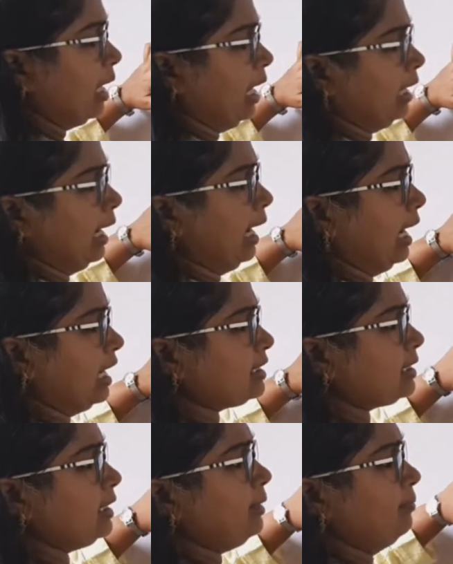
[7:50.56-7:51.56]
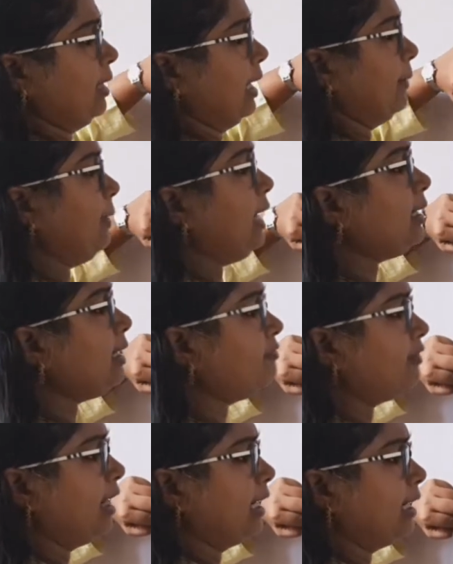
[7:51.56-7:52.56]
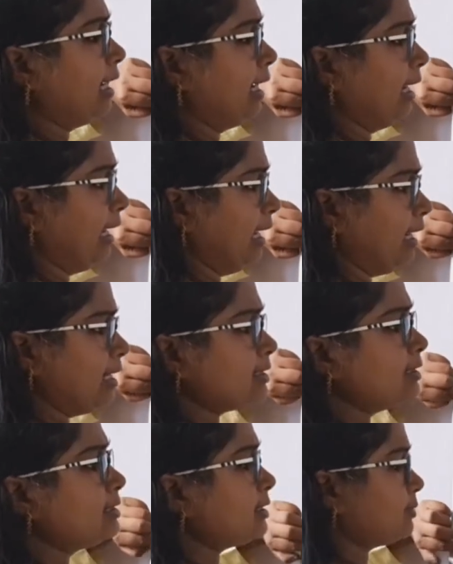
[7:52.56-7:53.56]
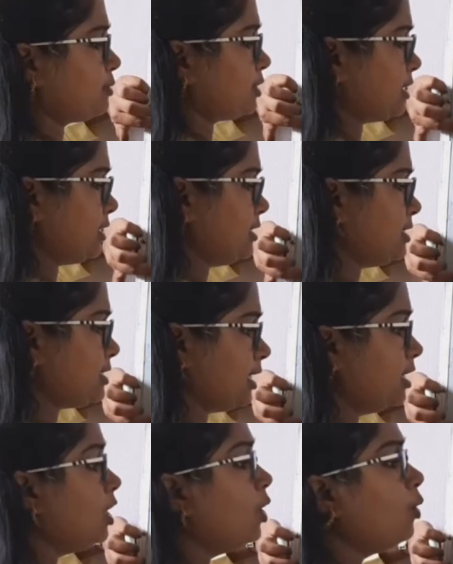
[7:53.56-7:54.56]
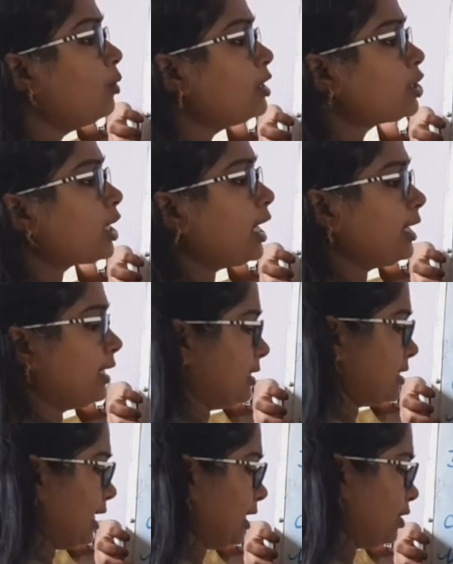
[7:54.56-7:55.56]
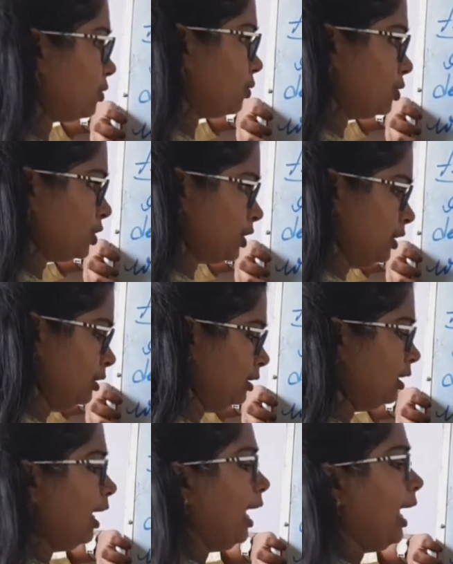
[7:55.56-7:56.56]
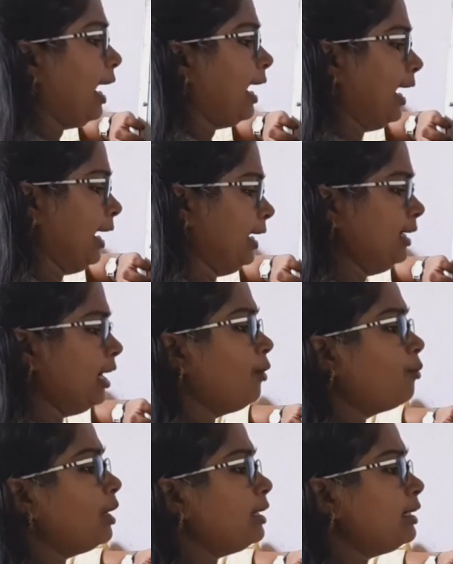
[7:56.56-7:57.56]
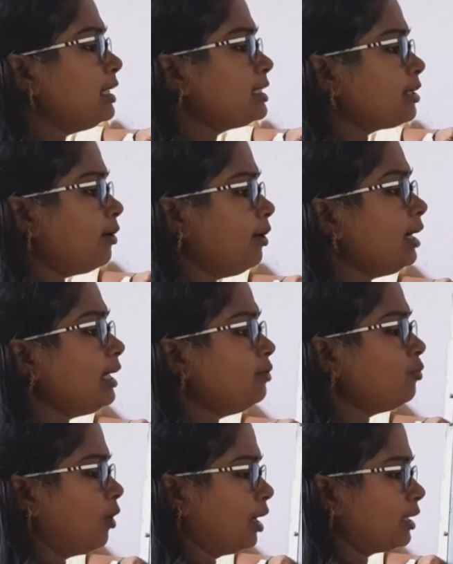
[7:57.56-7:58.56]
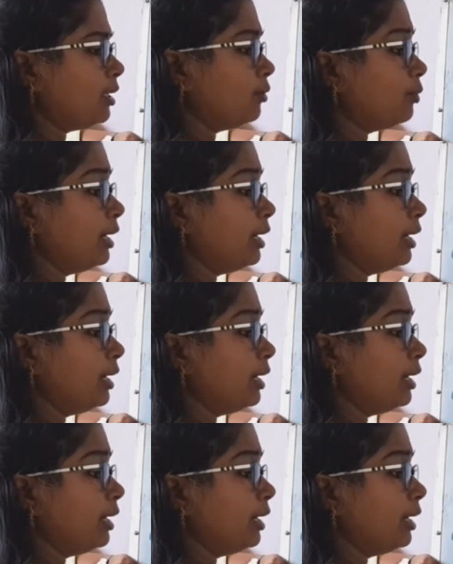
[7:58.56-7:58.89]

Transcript: an acid may be defined as a substance which contains hydrogen and when dissolved in water